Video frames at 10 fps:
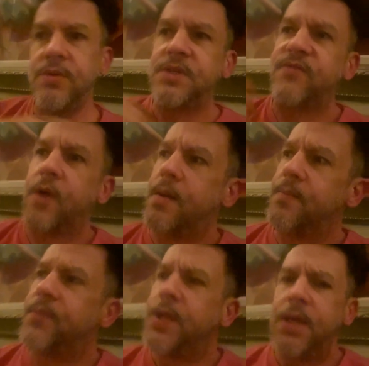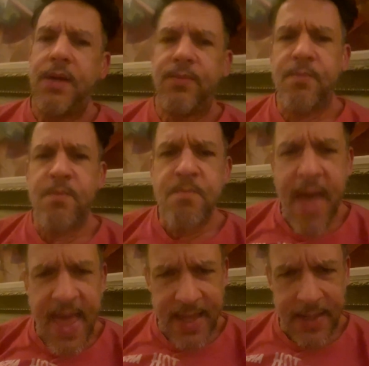from
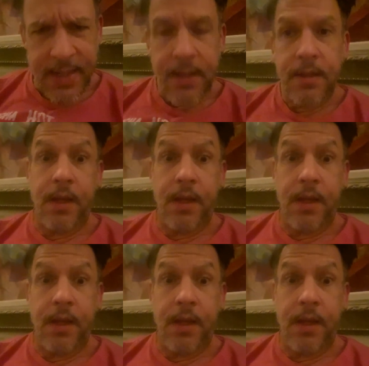men